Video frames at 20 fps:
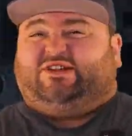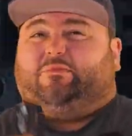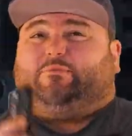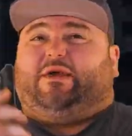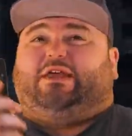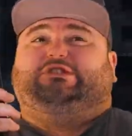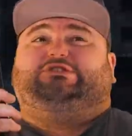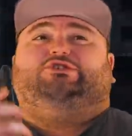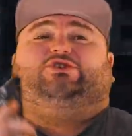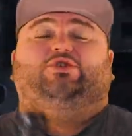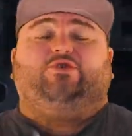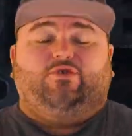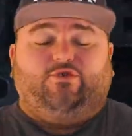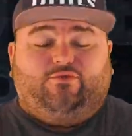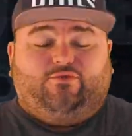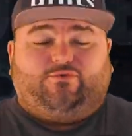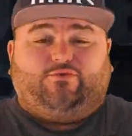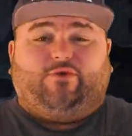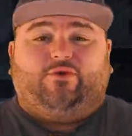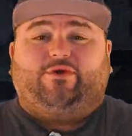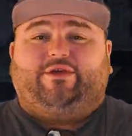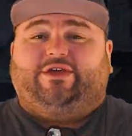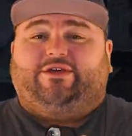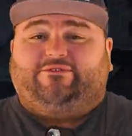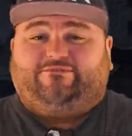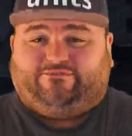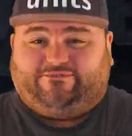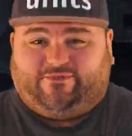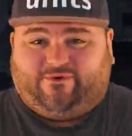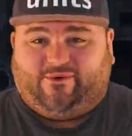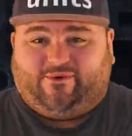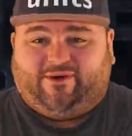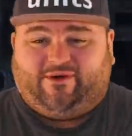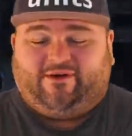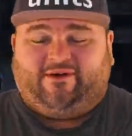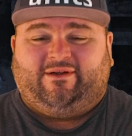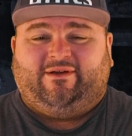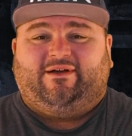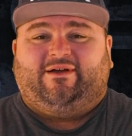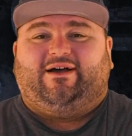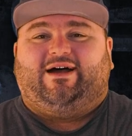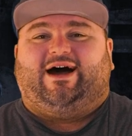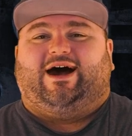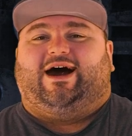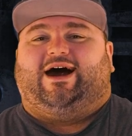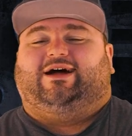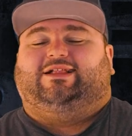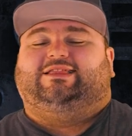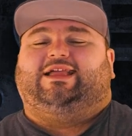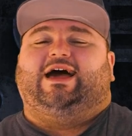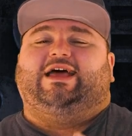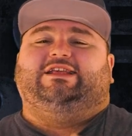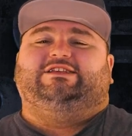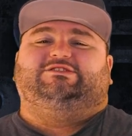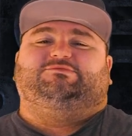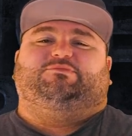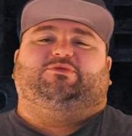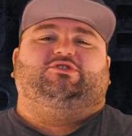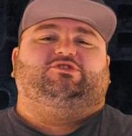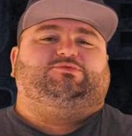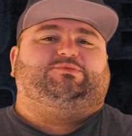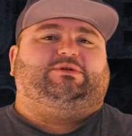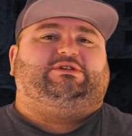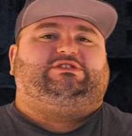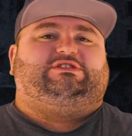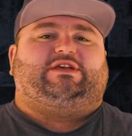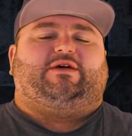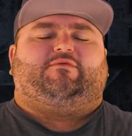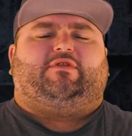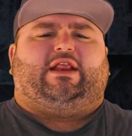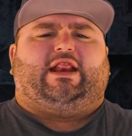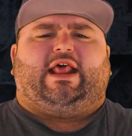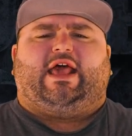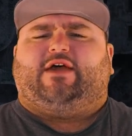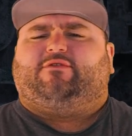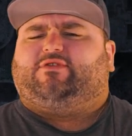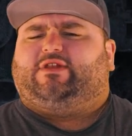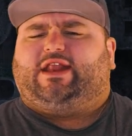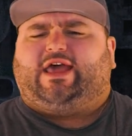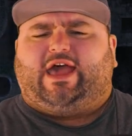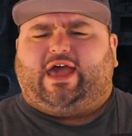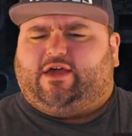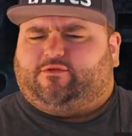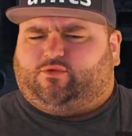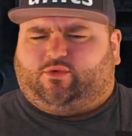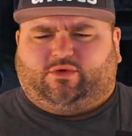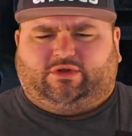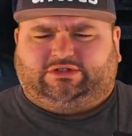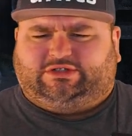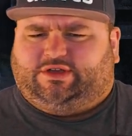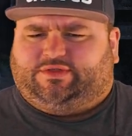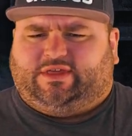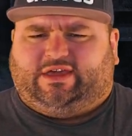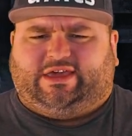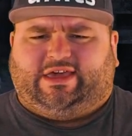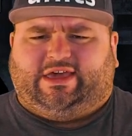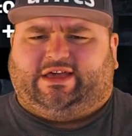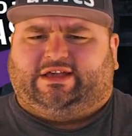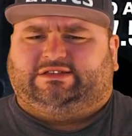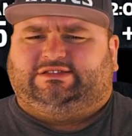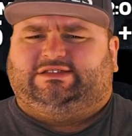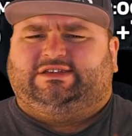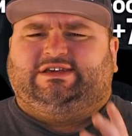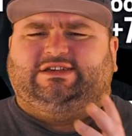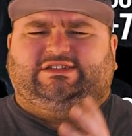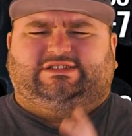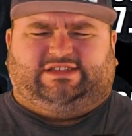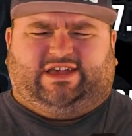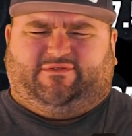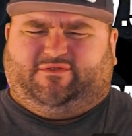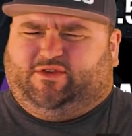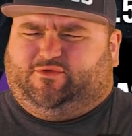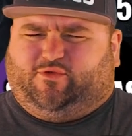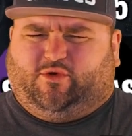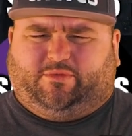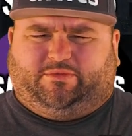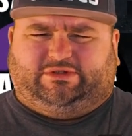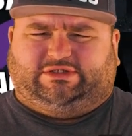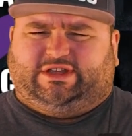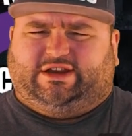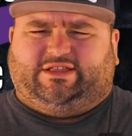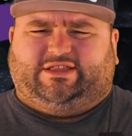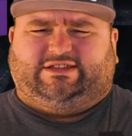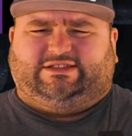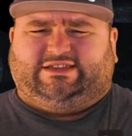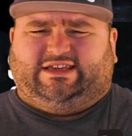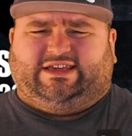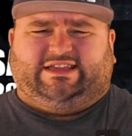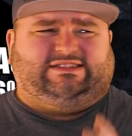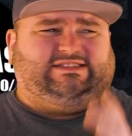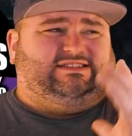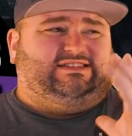up at 244. Line is Spurs plus 7.5, and everyone's on the Kings. 74% of the tickets,